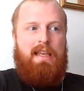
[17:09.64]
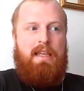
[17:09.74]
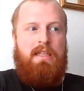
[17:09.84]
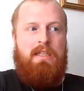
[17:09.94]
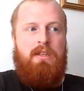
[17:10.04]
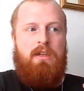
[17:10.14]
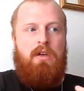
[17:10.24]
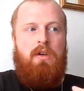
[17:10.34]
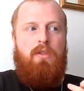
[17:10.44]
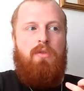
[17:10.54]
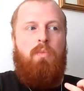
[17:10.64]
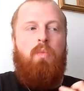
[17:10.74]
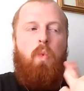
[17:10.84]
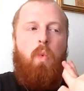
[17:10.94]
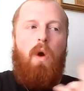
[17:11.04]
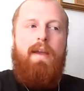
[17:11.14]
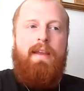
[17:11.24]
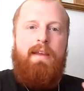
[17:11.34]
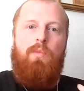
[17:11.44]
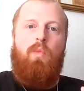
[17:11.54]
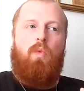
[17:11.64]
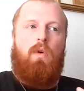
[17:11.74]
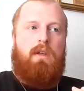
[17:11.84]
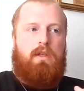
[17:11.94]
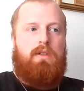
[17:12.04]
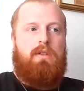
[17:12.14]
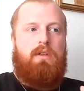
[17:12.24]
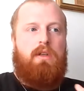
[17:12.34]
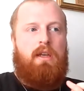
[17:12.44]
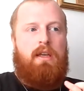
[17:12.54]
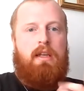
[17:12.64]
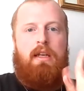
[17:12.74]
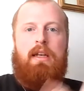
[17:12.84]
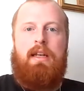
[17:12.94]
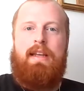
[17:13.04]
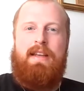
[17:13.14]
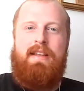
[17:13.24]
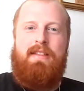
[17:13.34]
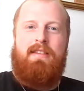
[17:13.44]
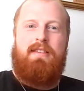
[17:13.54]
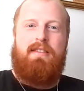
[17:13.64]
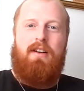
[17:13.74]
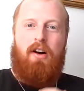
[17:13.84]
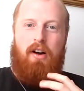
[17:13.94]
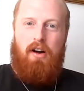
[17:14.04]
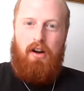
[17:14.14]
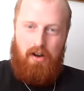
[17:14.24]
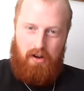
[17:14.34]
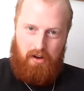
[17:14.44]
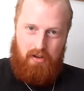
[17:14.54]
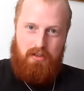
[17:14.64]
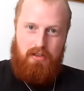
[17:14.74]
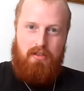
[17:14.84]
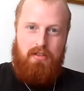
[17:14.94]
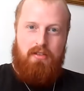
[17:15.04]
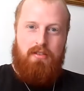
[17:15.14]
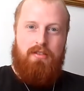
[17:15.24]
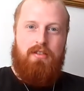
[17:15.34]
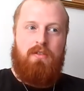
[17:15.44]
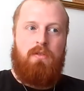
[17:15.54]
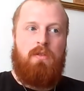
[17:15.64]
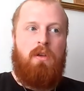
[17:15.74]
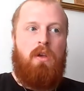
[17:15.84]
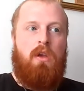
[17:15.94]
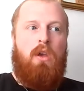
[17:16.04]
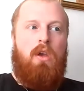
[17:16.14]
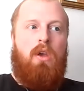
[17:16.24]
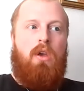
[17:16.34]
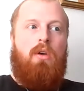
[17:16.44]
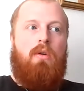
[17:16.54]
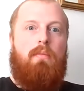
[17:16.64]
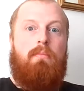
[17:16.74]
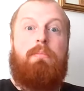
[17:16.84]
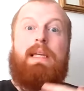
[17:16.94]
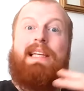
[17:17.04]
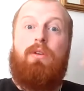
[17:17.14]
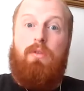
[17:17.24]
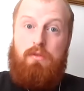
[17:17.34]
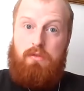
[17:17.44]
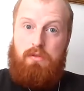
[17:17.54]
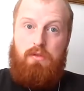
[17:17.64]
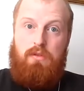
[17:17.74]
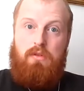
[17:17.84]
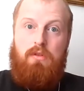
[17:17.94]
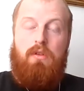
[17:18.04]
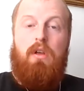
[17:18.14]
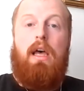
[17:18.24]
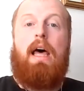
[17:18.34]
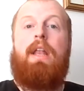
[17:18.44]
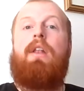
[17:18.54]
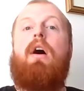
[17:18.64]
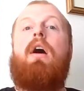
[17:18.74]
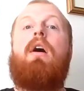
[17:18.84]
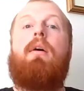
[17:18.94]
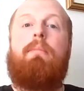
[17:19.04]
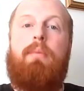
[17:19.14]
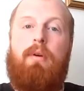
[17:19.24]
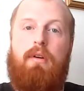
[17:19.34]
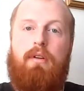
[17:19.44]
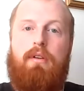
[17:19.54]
is the way in which it leads our hearts beyond and up.